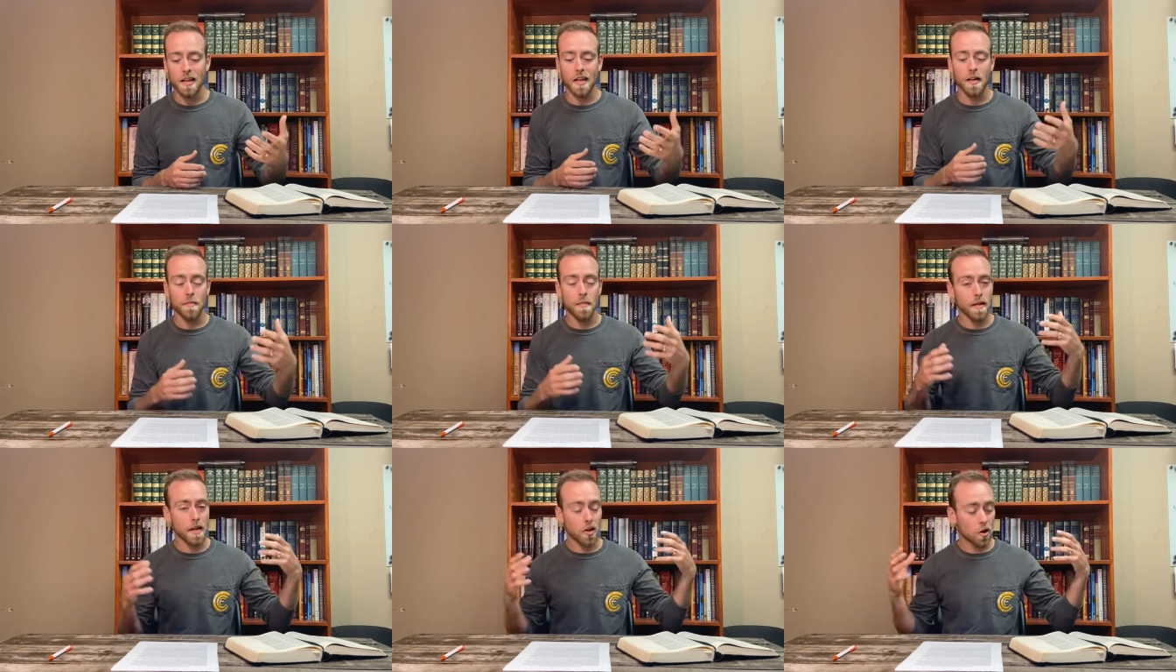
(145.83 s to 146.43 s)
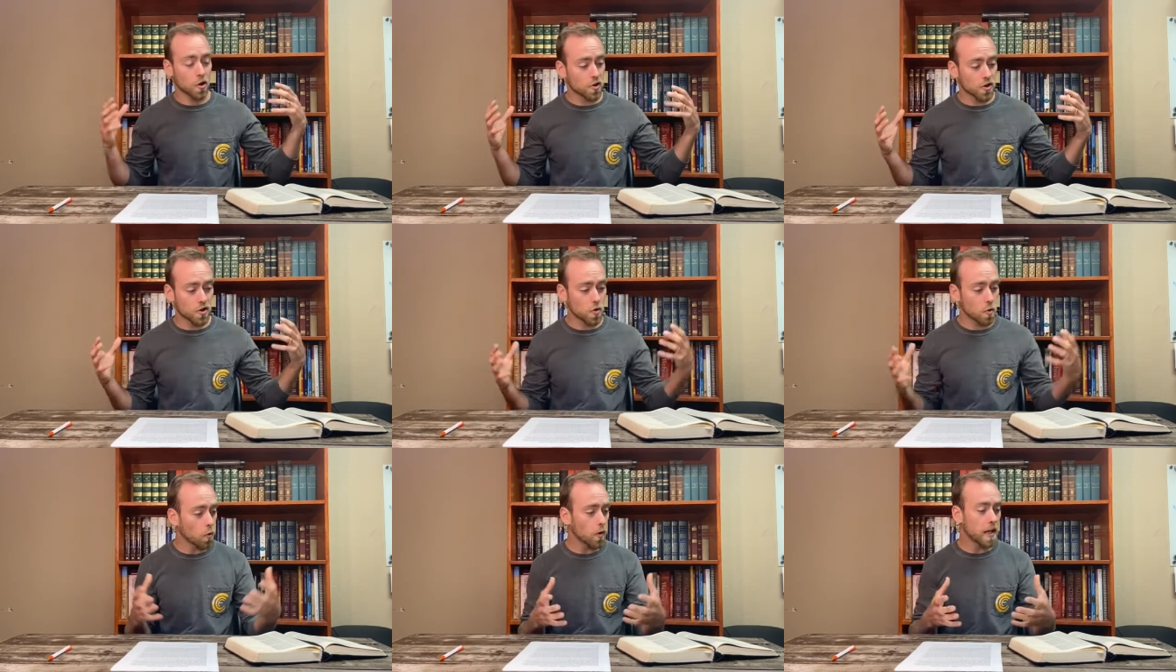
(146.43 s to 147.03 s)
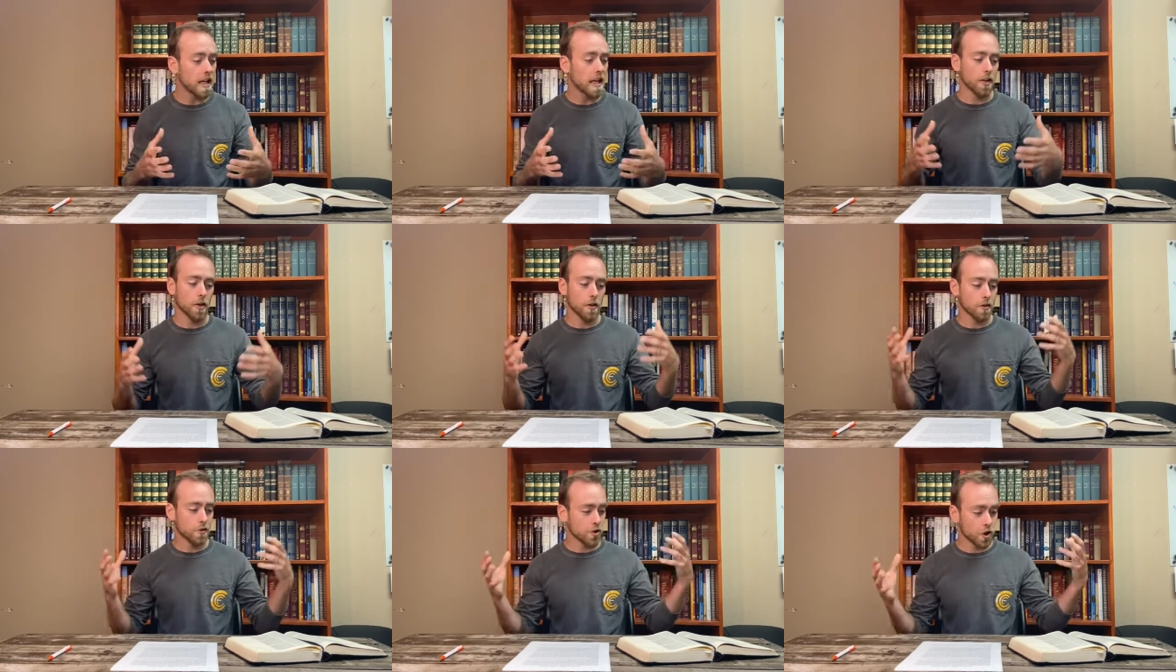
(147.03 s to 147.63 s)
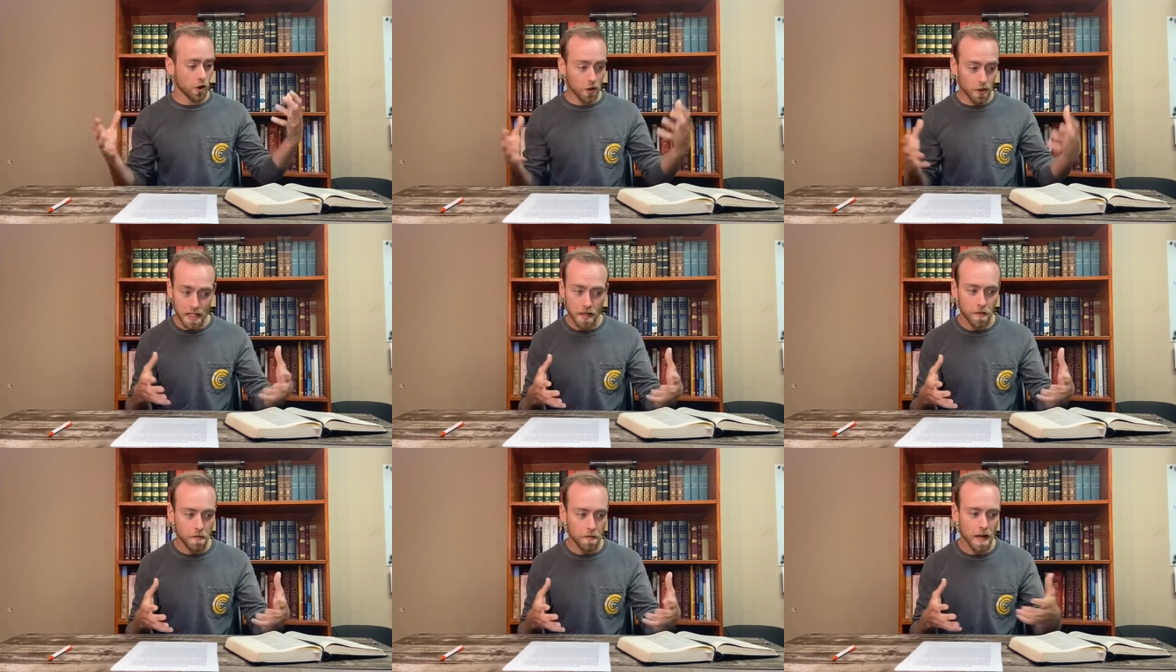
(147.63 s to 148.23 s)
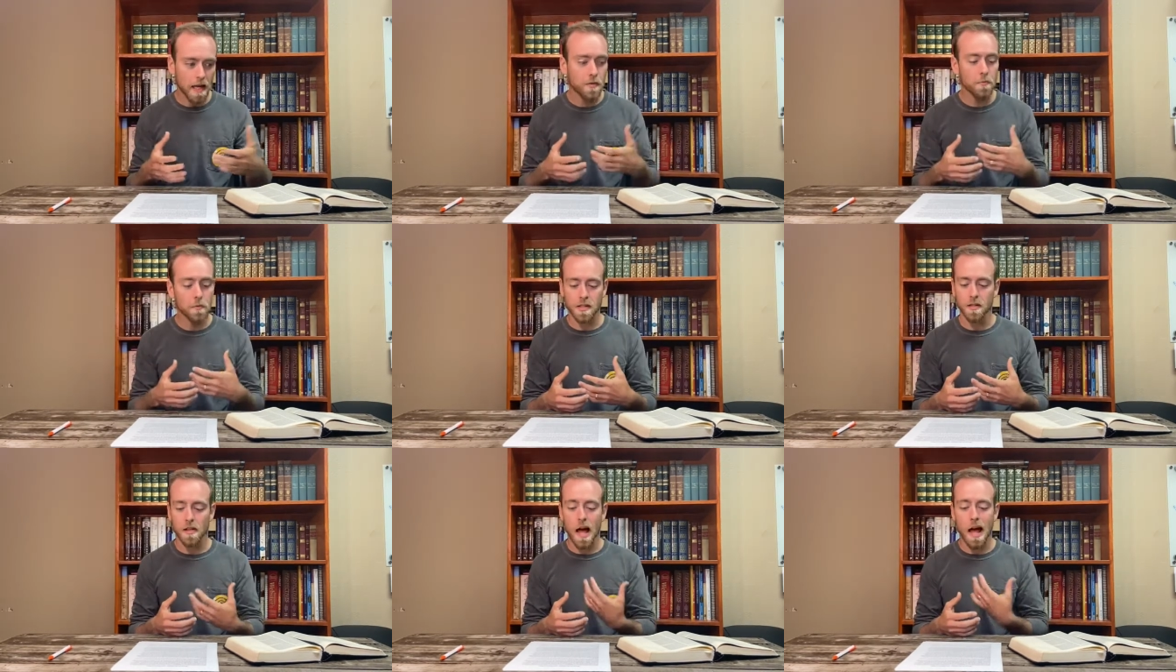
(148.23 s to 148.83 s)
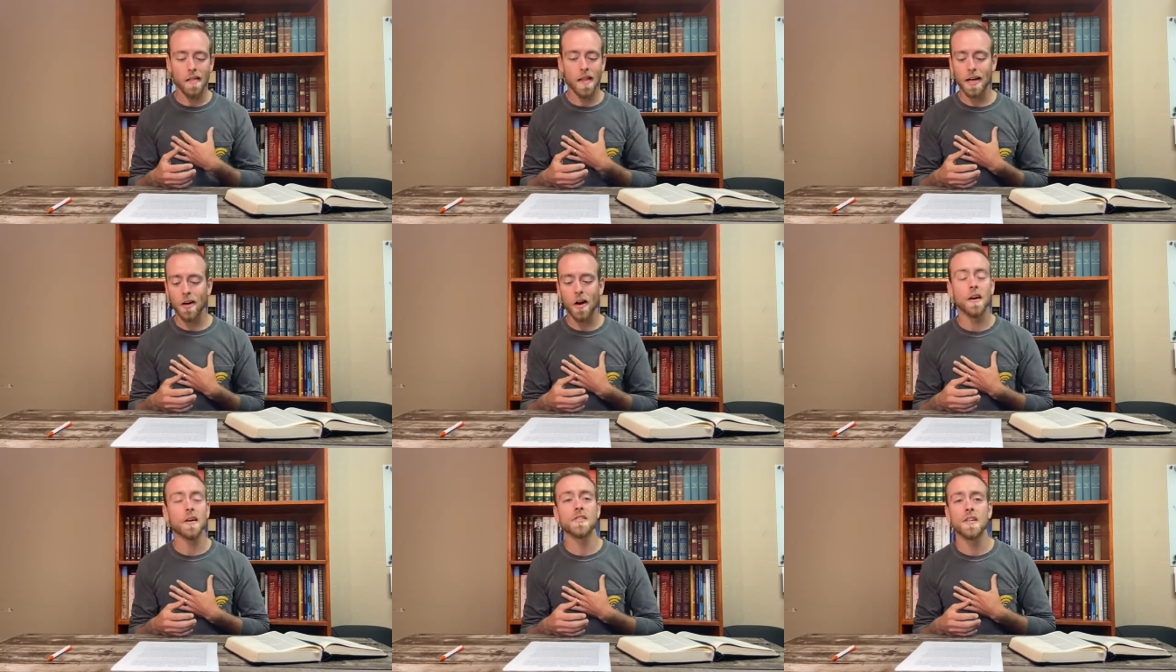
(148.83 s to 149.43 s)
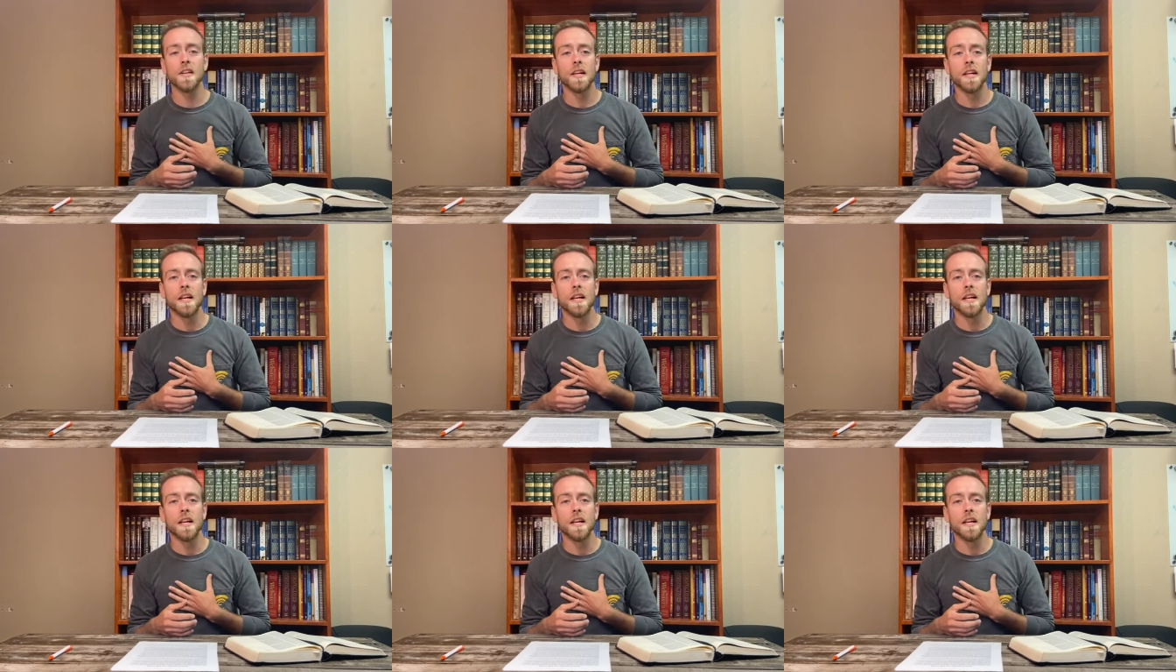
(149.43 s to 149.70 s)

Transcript: um, and her story and her journey of faith was a lot like ours.